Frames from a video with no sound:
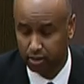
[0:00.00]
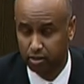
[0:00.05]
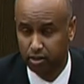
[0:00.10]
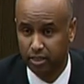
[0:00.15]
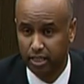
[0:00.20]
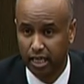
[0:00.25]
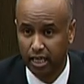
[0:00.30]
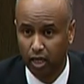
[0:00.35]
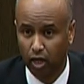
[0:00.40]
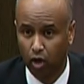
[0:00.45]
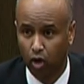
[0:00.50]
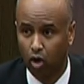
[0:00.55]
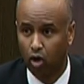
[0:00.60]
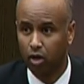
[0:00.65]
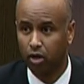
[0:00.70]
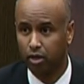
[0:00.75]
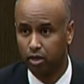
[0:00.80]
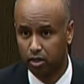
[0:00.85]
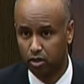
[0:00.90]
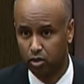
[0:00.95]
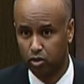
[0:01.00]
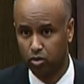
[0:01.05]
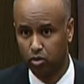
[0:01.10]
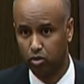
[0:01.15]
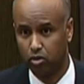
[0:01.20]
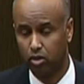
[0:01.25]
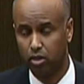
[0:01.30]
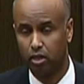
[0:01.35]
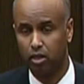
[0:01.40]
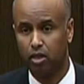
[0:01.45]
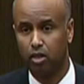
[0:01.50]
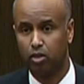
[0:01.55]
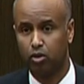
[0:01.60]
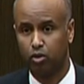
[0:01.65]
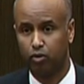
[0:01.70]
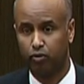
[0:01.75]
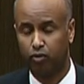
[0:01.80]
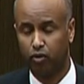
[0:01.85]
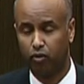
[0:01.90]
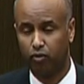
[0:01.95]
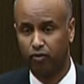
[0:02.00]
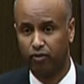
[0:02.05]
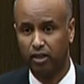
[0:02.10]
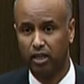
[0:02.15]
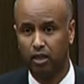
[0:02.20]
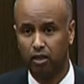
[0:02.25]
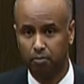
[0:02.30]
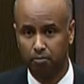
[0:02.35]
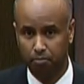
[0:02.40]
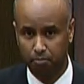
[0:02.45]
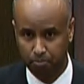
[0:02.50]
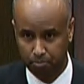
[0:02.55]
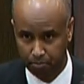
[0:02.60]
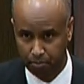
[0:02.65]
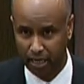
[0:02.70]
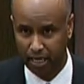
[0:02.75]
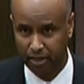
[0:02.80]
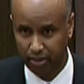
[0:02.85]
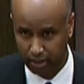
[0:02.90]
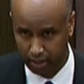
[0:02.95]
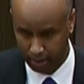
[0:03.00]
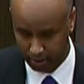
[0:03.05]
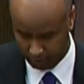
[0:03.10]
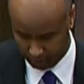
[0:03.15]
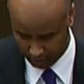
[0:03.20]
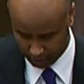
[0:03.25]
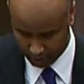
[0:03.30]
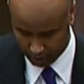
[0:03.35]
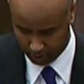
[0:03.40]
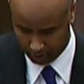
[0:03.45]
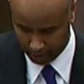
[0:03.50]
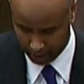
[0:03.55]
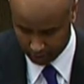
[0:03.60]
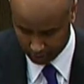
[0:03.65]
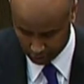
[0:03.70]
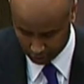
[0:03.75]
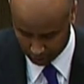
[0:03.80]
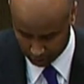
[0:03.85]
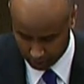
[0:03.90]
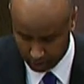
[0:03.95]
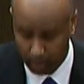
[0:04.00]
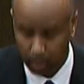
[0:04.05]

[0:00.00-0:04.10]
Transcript: take longer to fulfill by their very nature.